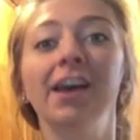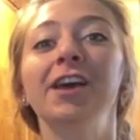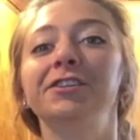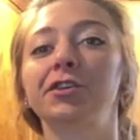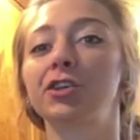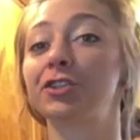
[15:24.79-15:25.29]

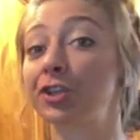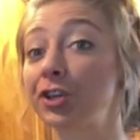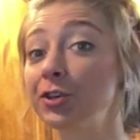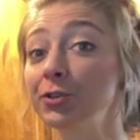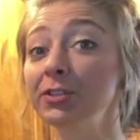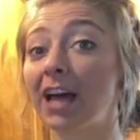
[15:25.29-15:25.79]
So the
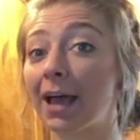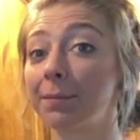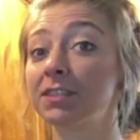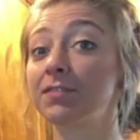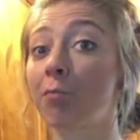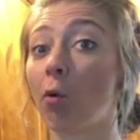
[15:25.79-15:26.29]
two
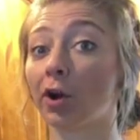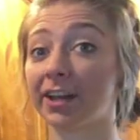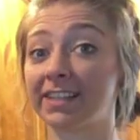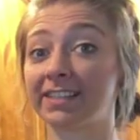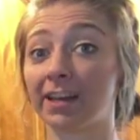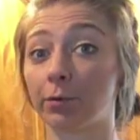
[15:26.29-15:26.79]
types of
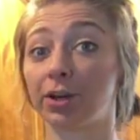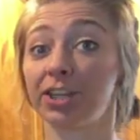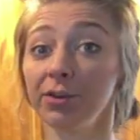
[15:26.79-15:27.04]
mordants that we're